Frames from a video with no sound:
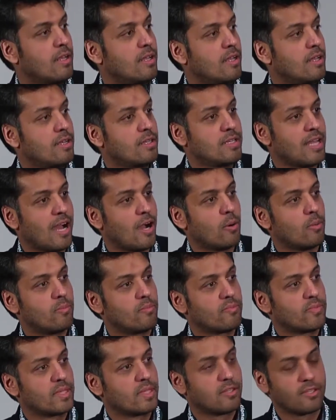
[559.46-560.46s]
Now,
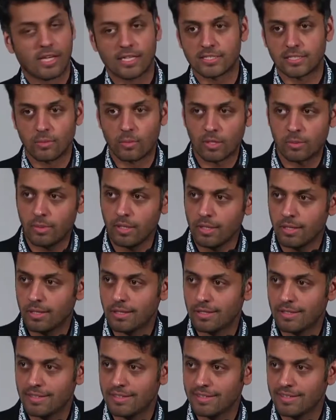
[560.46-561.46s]
you guys still with me?
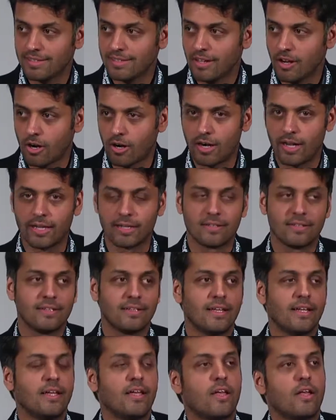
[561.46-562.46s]
All right,
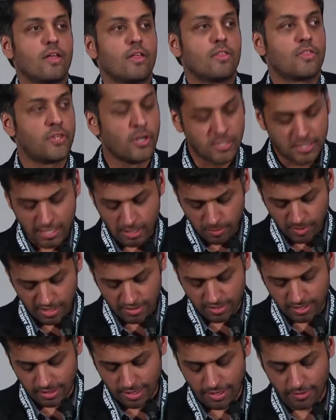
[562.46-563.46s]
13 minutes
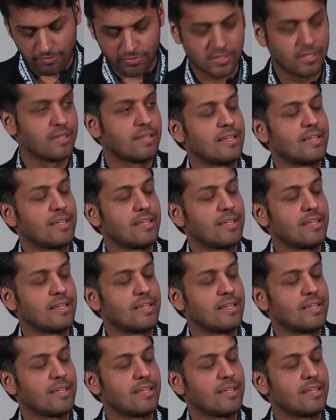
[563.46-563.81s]
left.